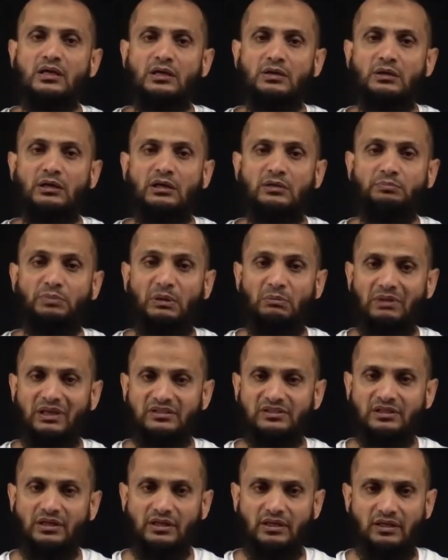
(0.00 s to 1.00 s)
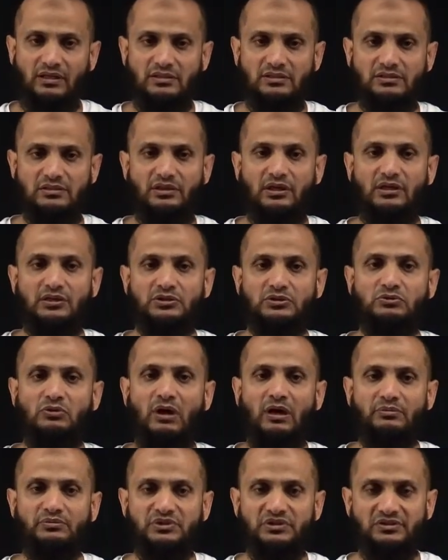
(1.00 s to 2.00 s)
public circuits, there are two
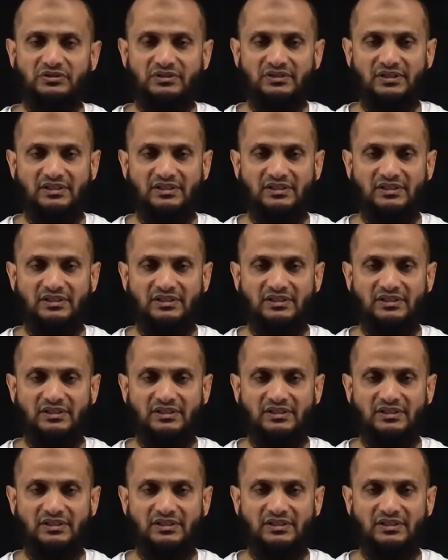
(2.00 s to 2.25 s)
options: